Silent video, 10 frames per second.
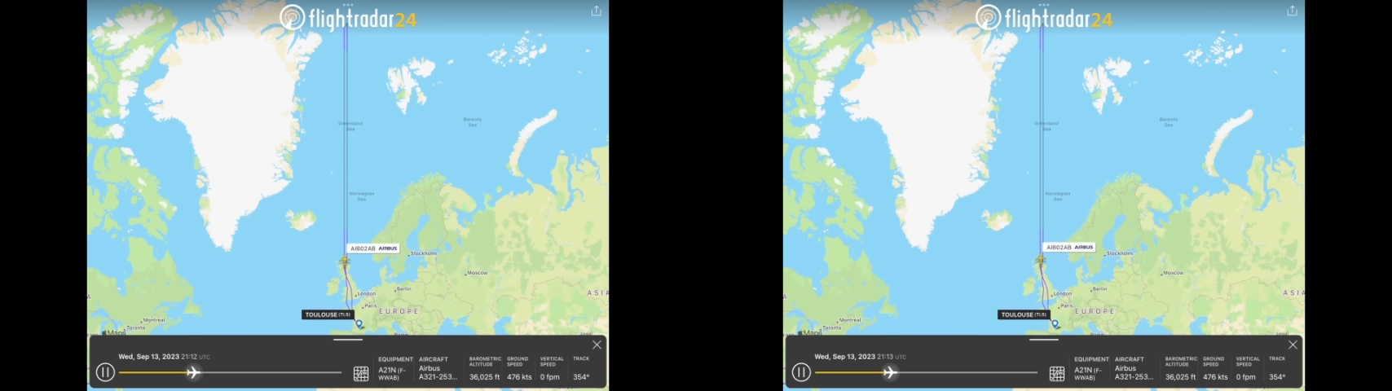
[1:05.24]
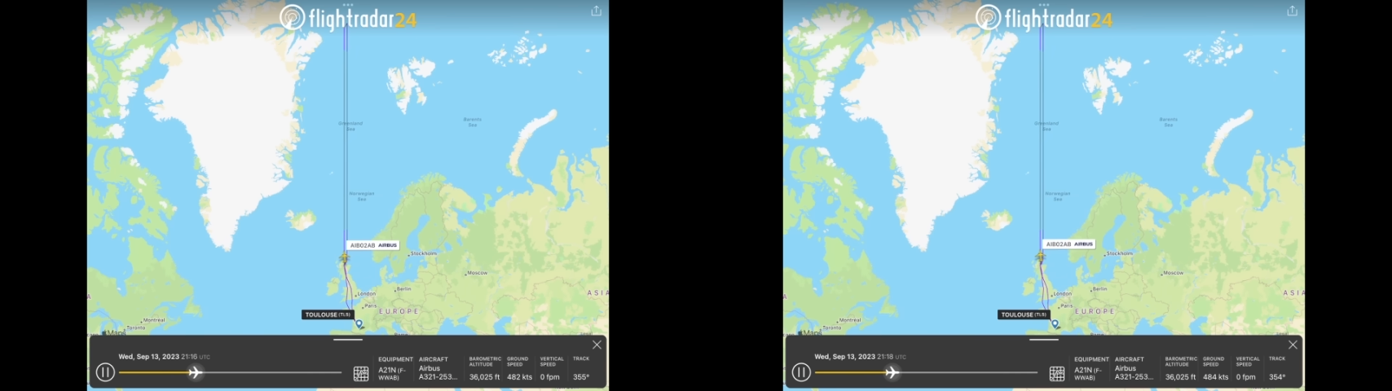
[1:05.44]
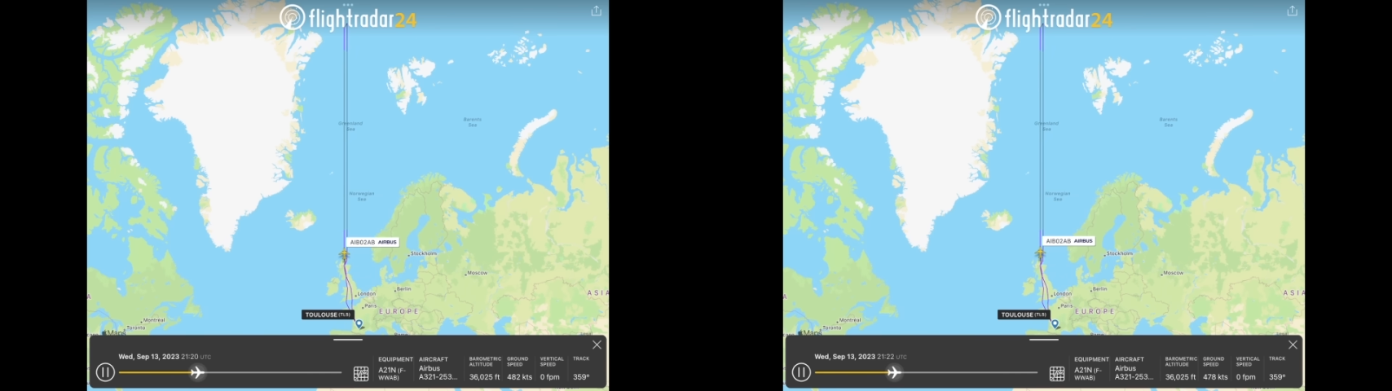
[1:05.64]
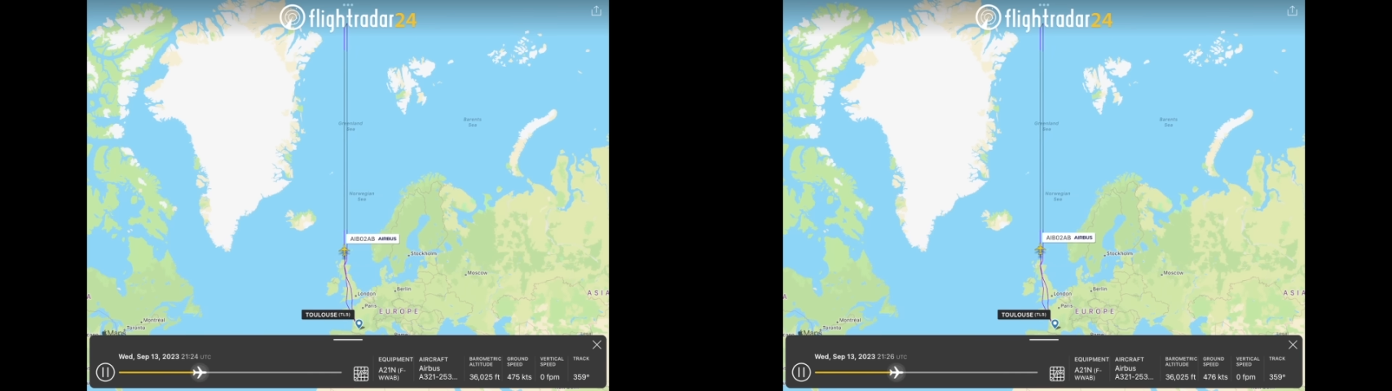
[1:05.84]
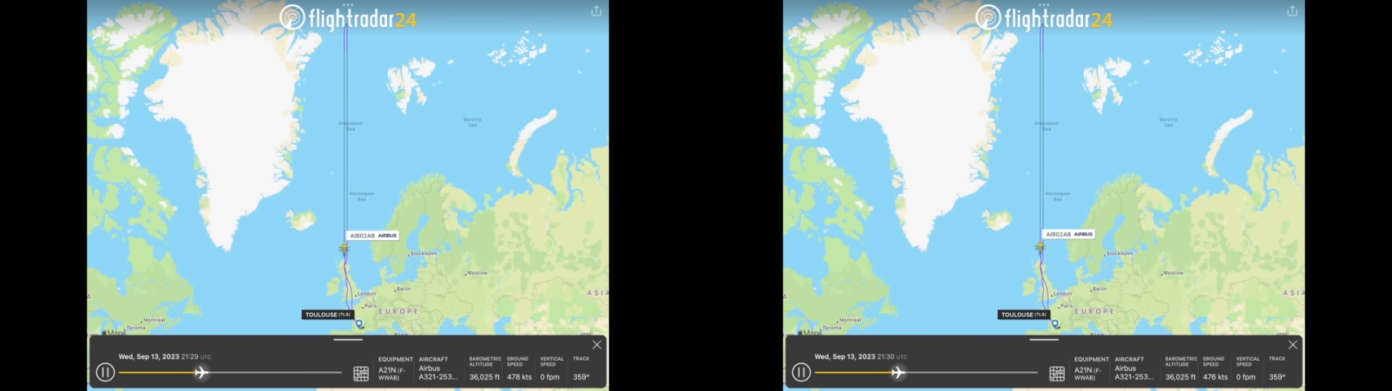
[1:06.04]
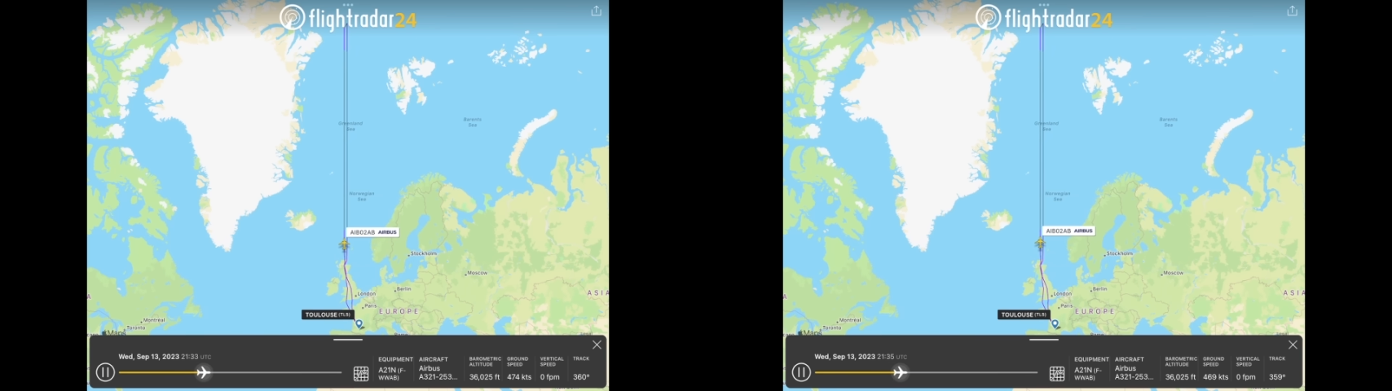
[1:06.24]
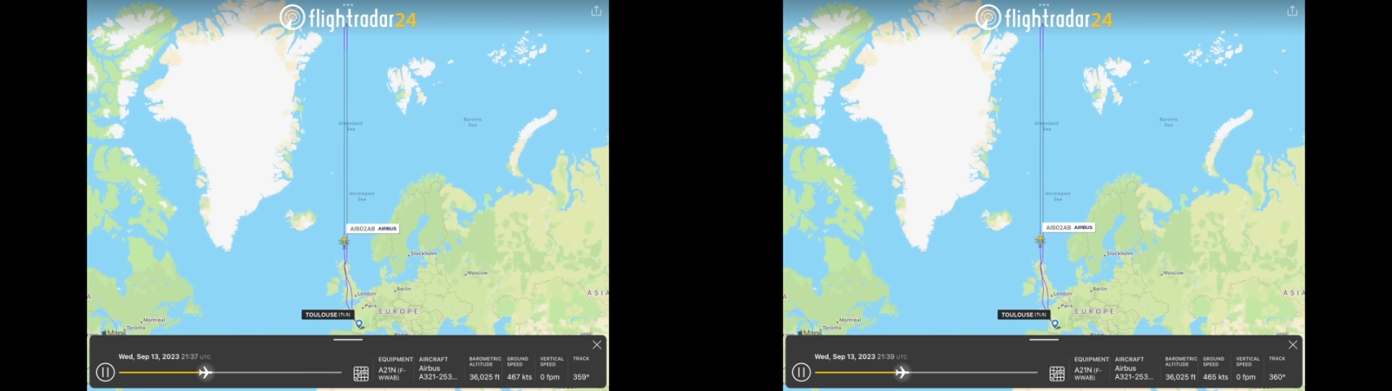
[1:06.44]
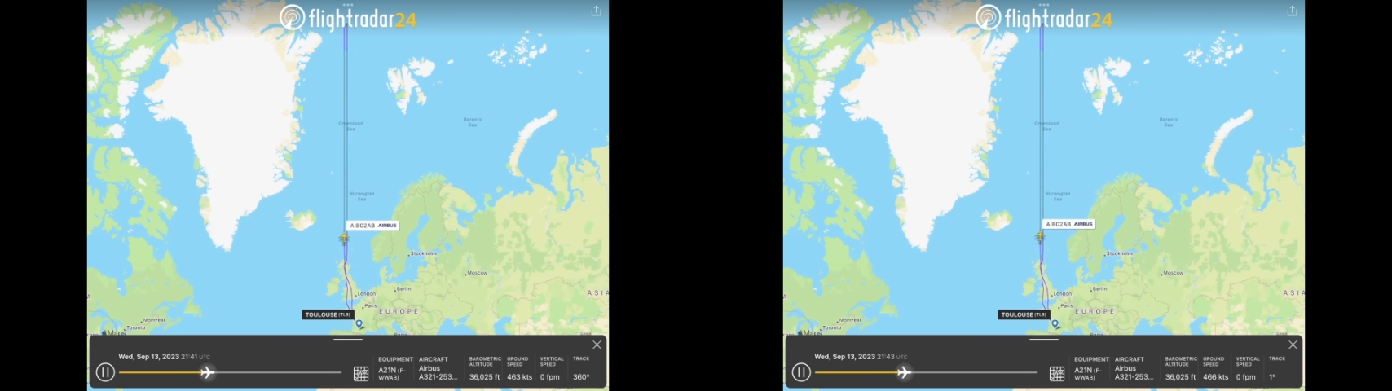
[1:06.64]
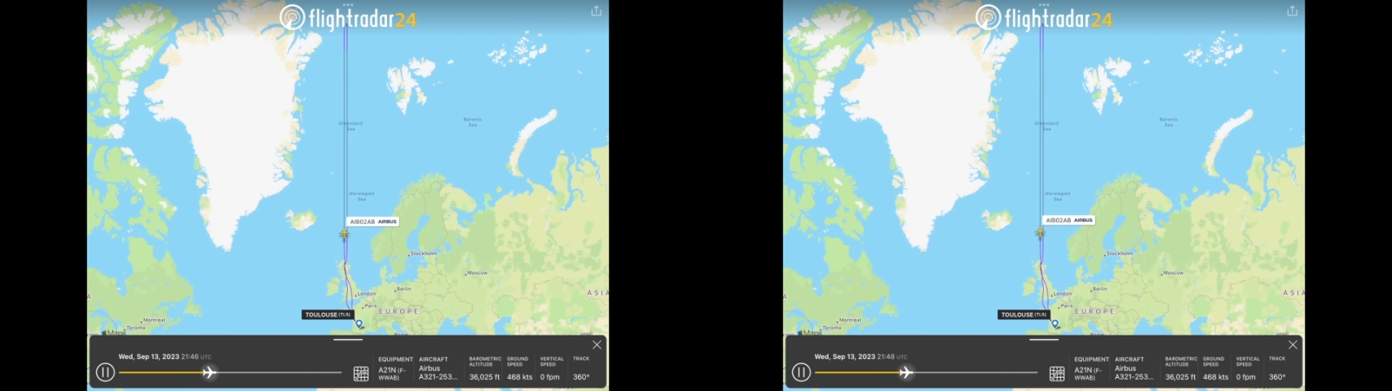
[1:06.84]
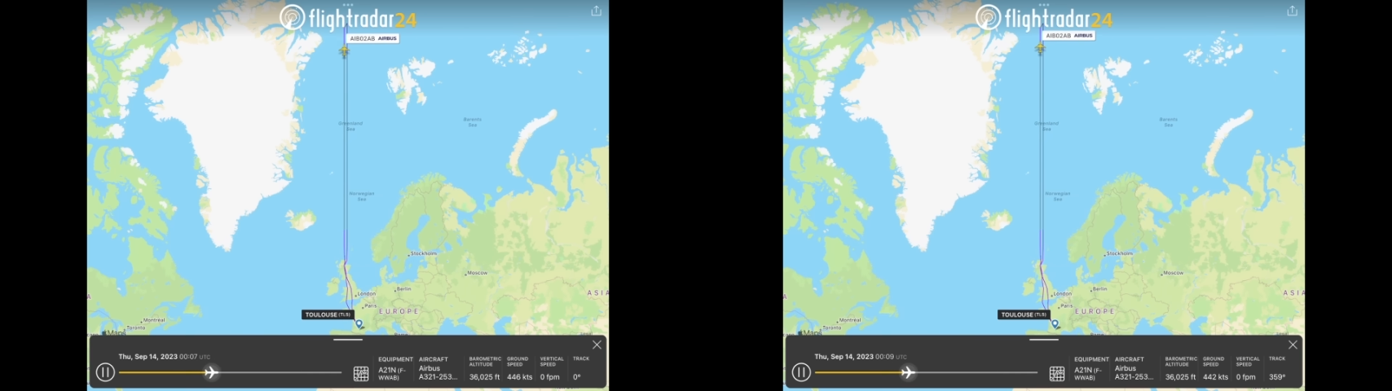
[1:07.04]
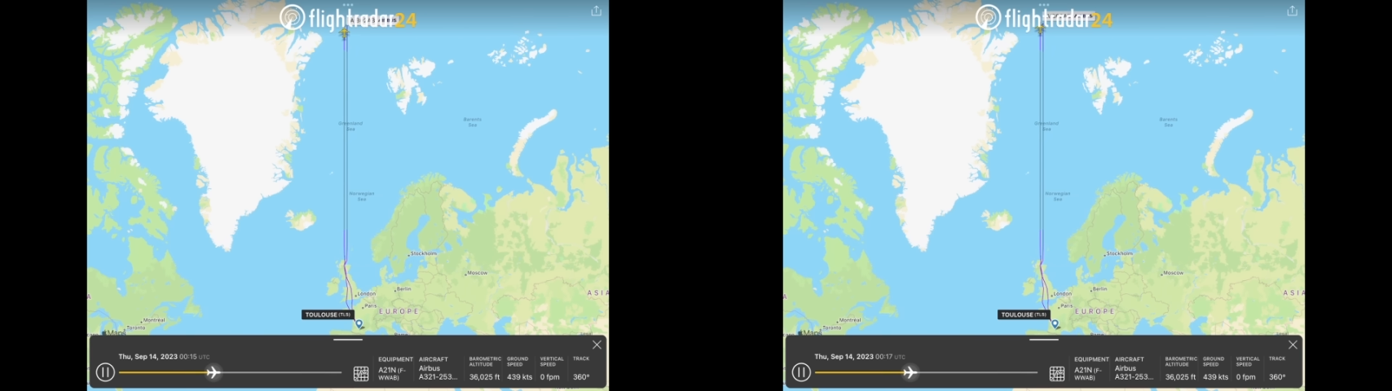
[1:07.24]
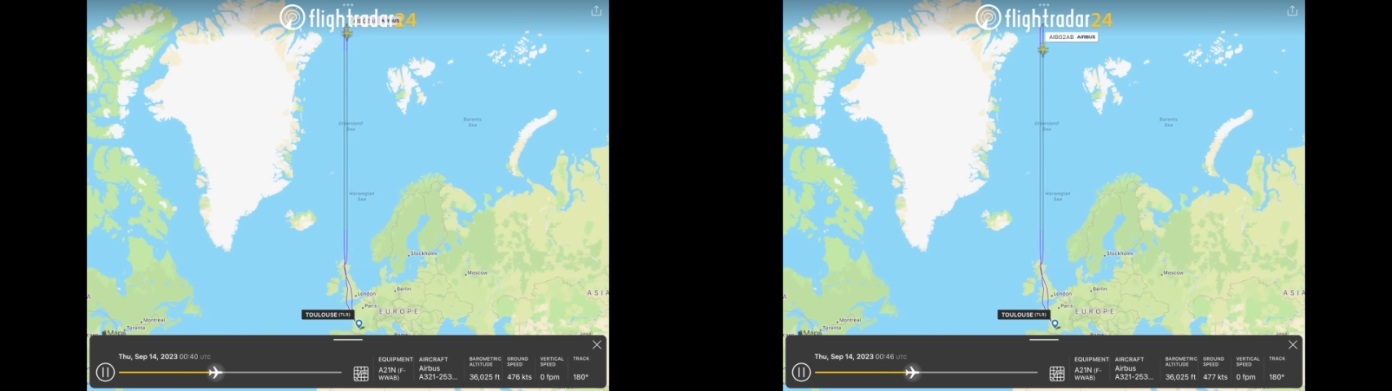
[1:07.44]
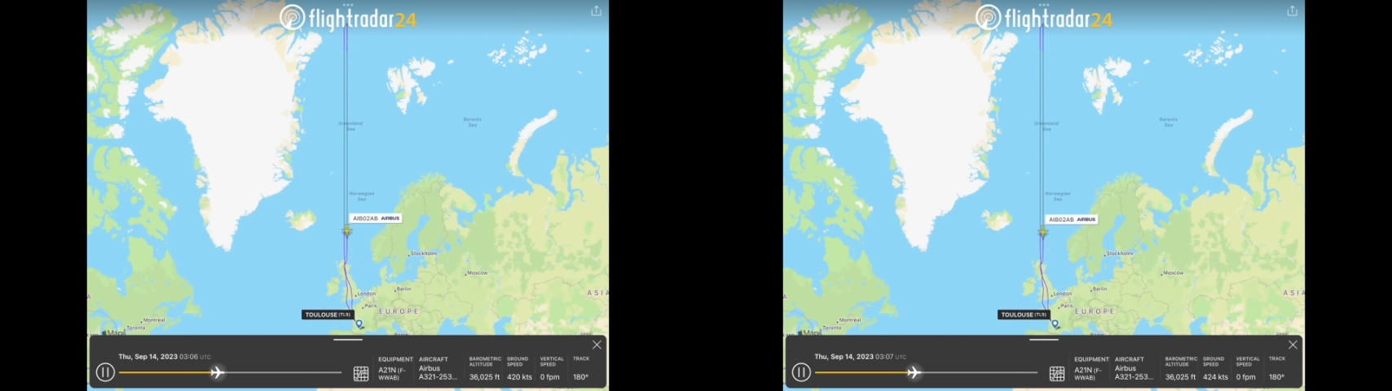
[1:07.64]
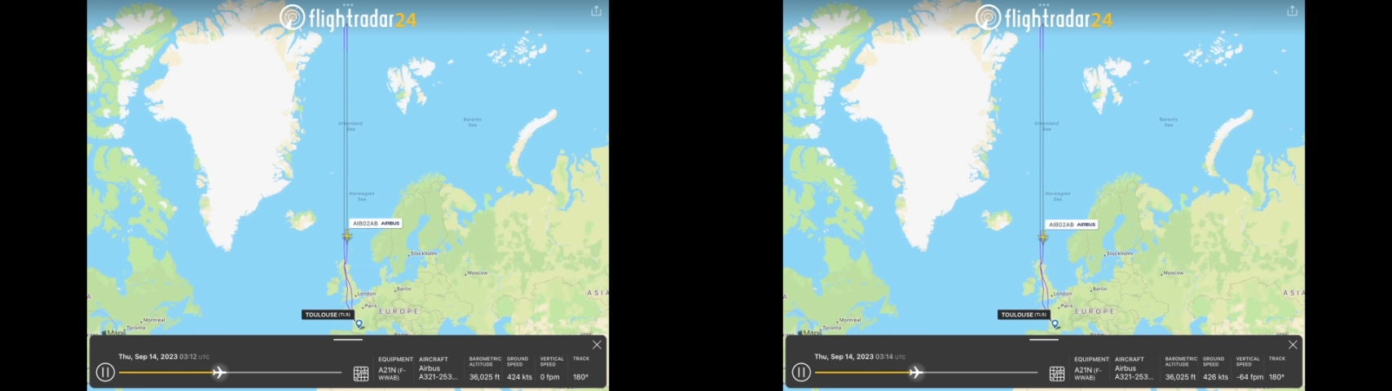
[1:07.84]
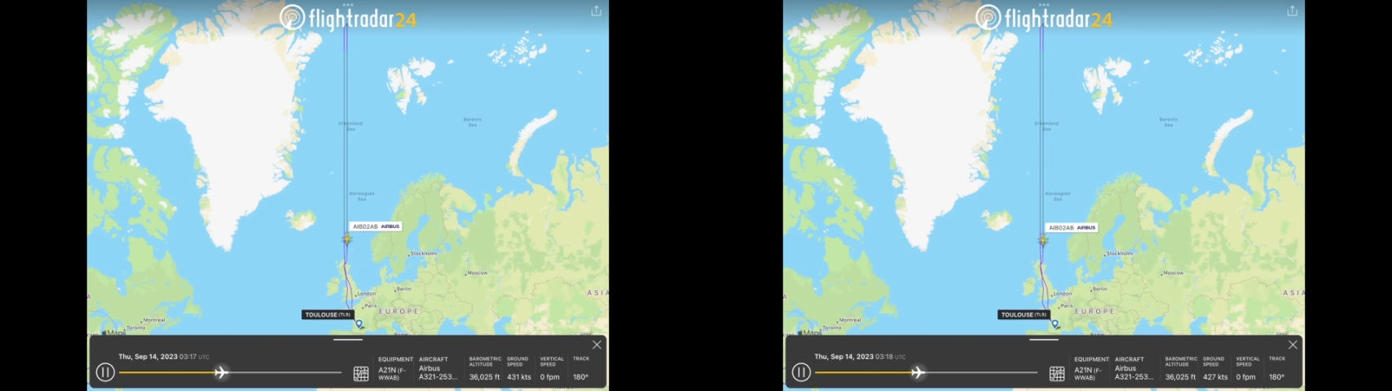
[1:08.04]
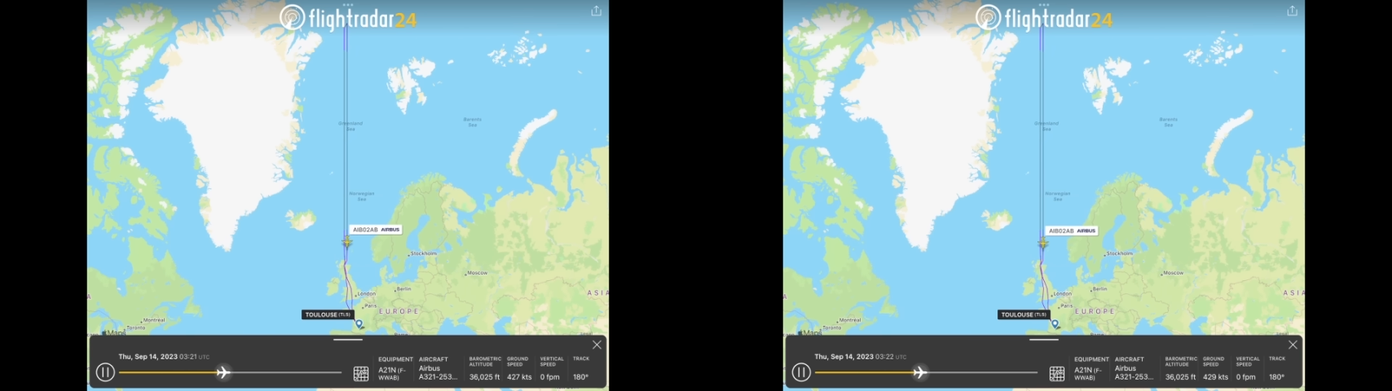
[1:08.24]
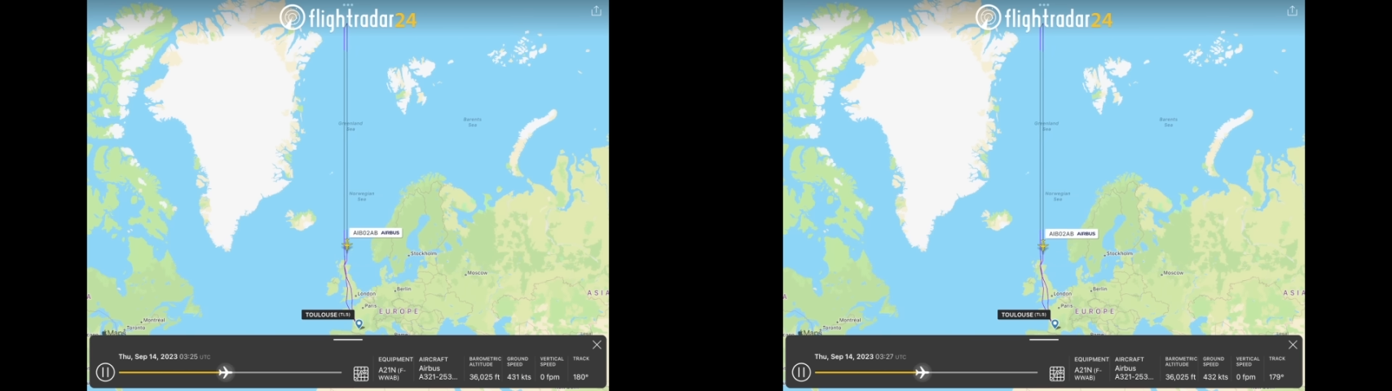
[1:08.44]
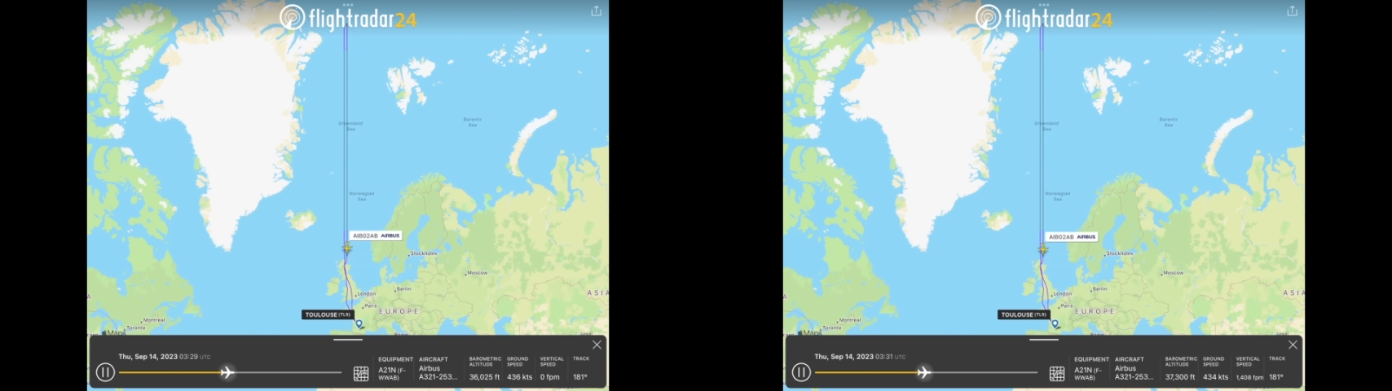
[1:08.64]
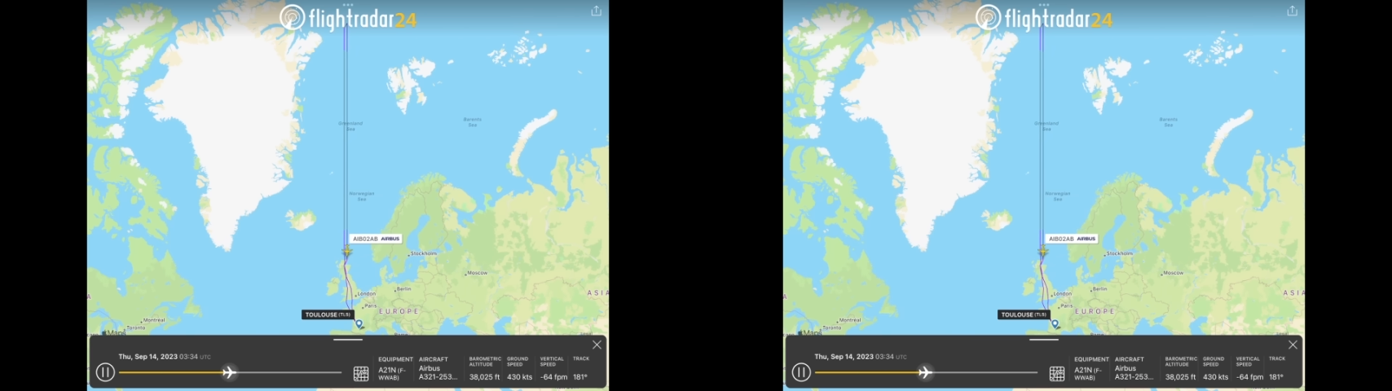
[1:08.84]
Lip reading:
No face is visible, so there are no lips to read.